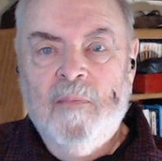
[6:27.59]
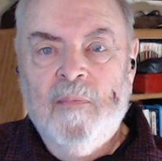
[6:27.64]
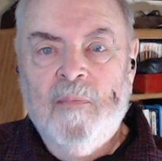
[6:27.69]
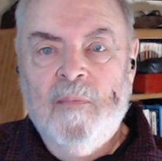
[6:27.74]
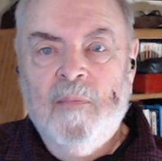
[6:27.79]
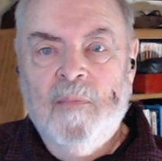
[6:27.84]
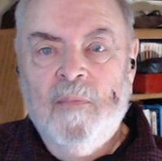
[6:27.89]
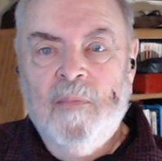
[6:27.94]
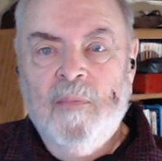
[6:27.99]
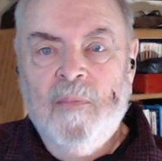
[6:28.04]

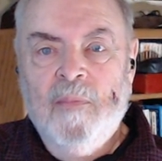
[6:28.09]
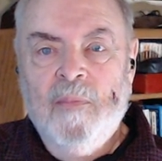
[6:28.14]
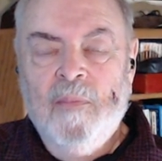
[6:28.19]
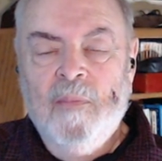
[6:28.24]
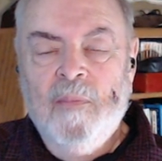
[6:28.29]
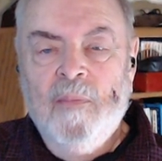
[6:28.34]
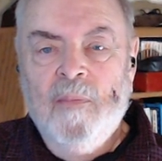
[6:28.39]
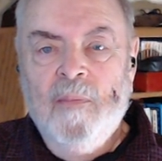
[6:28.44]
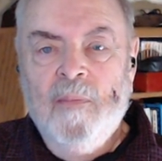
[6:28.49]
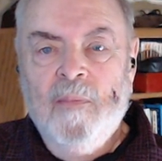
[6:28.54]

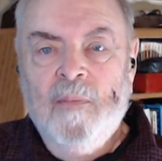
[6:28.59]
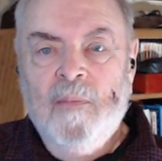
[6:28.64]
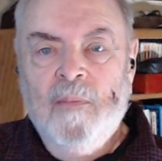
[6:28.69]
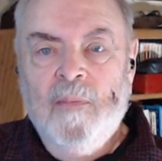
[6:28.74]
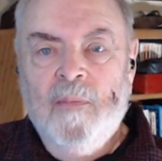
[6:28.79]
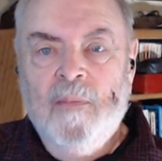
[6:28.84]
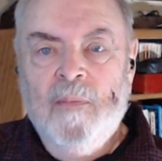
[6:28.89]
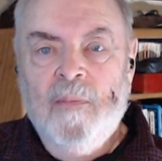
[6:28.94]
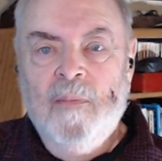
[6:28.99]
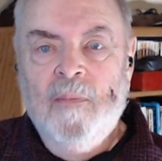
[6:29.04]

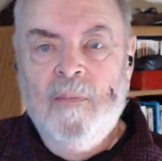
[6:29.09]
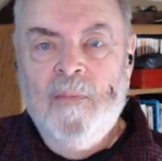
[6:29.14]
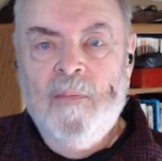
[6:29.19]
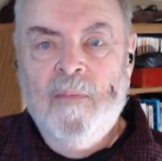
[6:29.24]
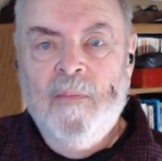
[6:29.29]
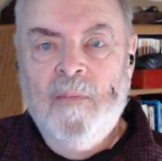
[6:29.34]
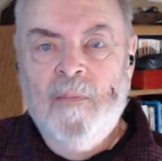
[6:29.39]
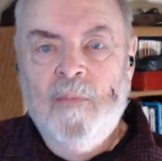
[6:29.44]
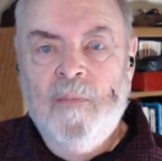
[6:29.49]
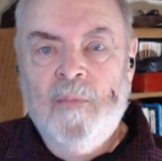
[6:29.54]

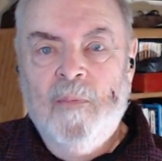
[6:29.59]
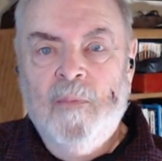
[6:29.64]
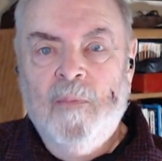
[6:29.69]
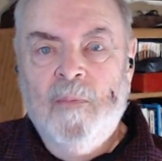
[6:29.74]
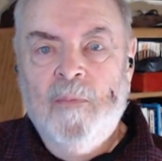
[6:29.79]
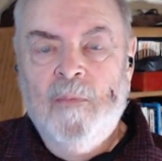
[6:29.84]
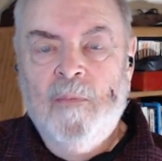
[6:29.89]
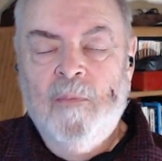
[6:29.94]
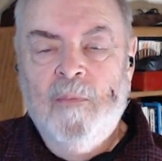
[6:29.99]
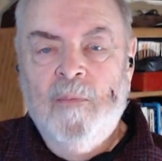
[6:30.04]

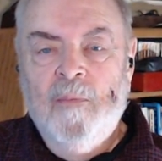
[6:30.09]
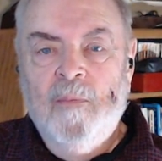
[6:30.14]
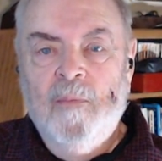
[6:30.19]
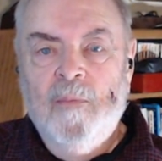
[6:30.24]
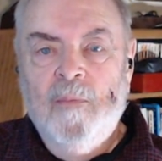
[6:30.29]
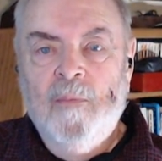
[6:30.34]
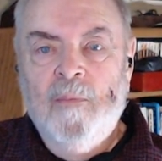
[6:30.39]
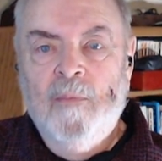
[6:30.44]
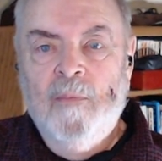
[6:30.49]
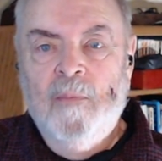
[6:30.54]

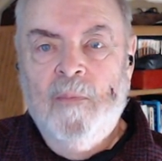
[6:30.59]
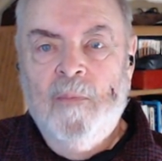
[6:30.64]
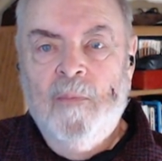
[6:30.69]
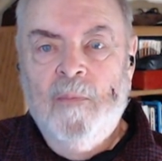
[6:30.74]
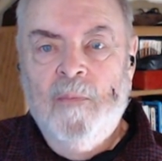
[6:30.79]
The person shown says nothing.